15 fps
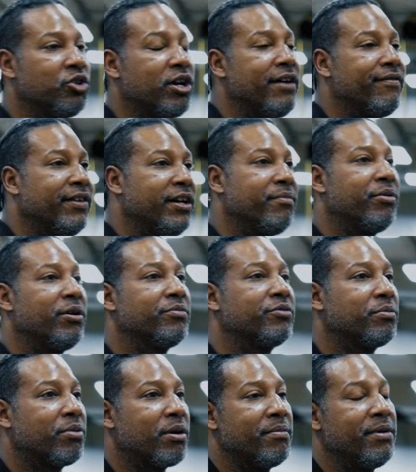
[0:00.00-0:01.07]
the dry vane pumps
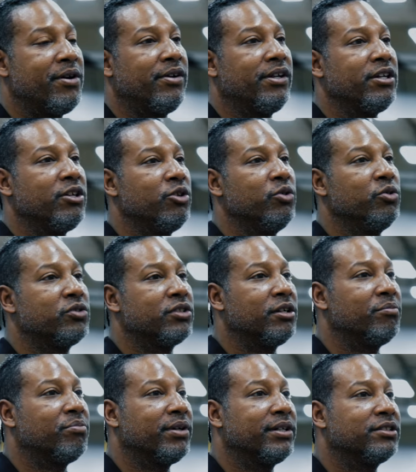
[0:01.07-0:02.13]
are primarily used
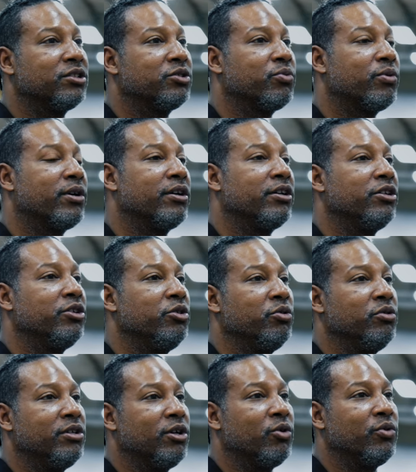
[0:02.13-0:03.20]
in places where you
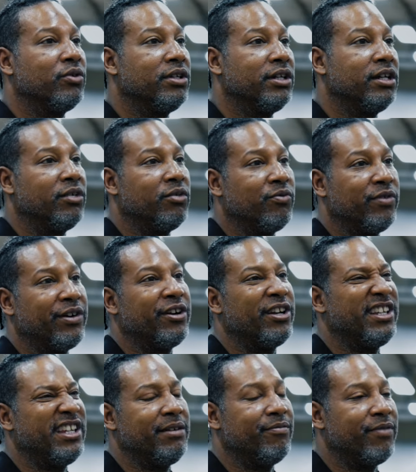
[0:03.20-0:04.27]
don't need a very
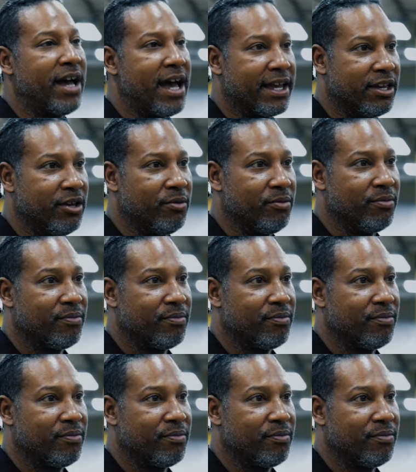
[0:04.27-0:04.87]
deep vacuum.